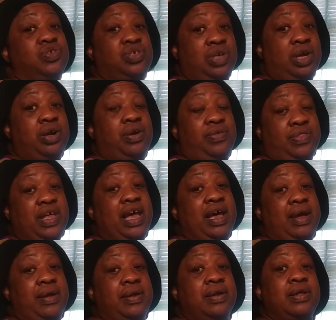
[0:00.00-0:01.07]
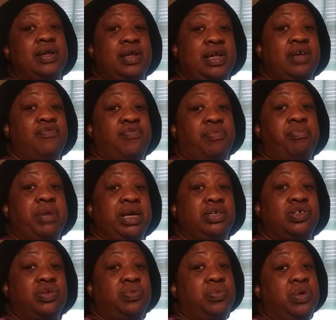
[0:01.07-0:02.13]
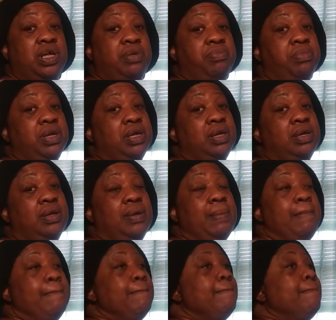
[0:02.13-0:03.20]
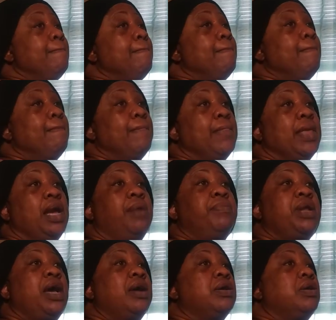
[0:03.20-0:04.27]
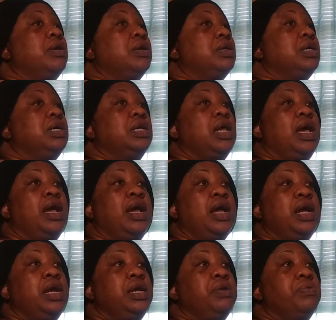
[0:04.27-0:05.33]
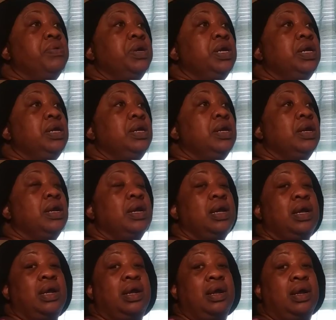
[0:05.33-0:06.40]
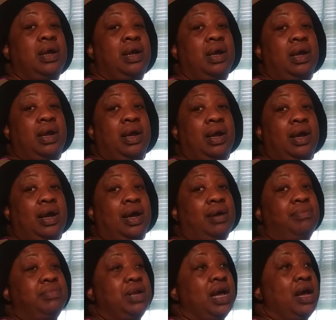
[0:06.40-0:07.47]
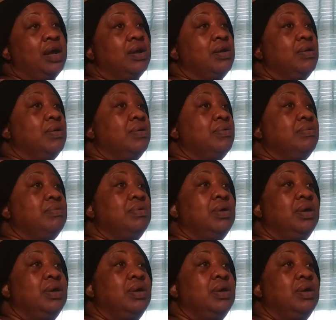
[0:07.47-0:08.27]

share that information with me. I'm not going to get angry. I'm not going